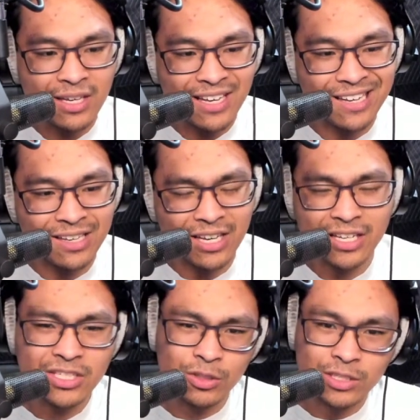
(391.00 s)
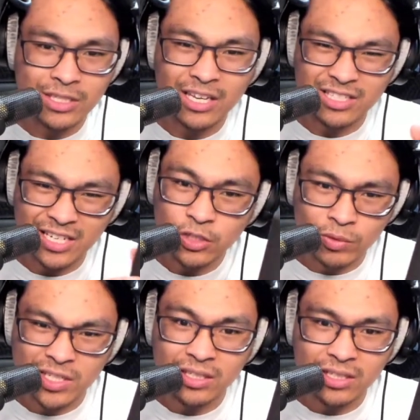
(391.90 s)
I guess you'd say it's less
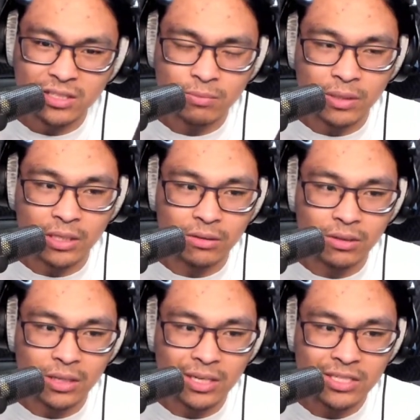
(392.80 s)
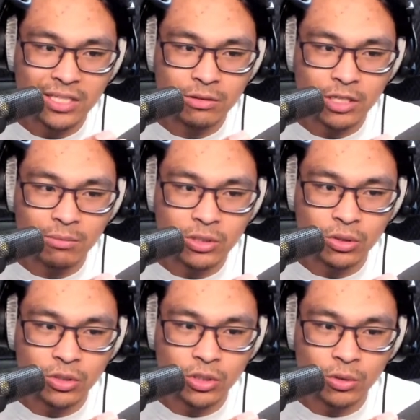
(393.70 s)
resilient, but at the same time, it's
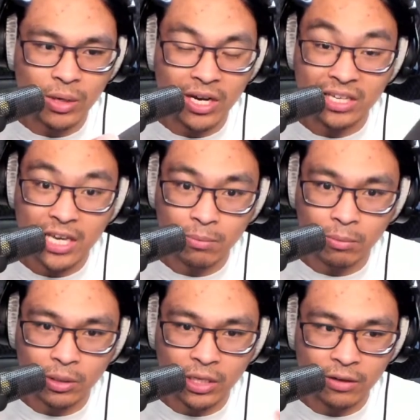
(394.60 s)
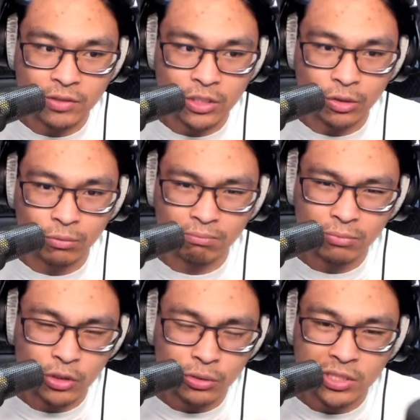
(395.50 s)
also capable of still
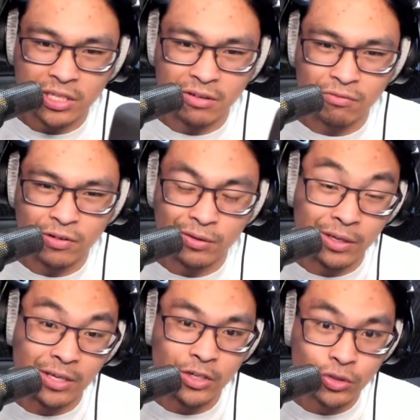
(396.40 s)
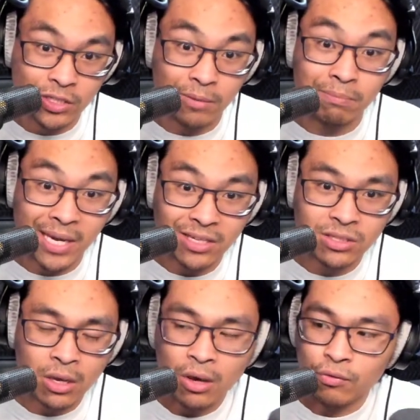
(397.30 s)
producing very interesting
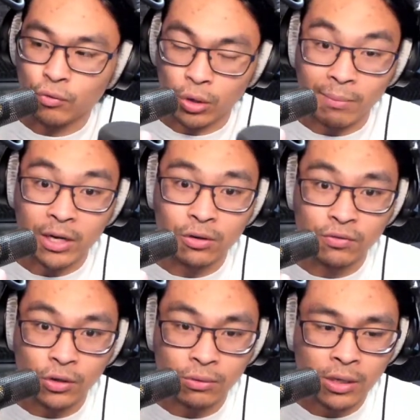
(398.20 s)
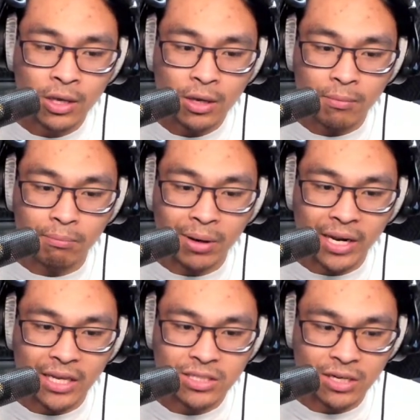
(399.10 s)
bass for a microphone,
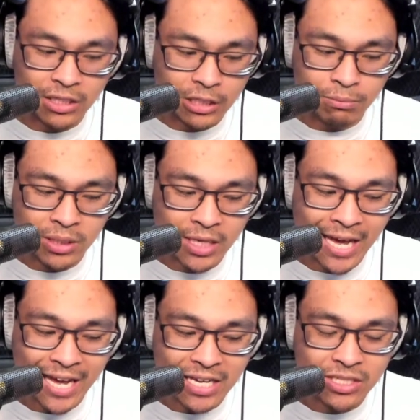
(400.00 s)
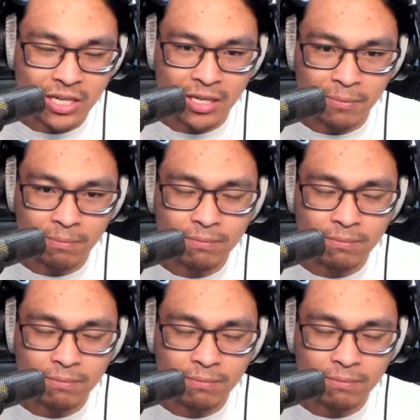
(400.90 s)
but it's not going to be as, I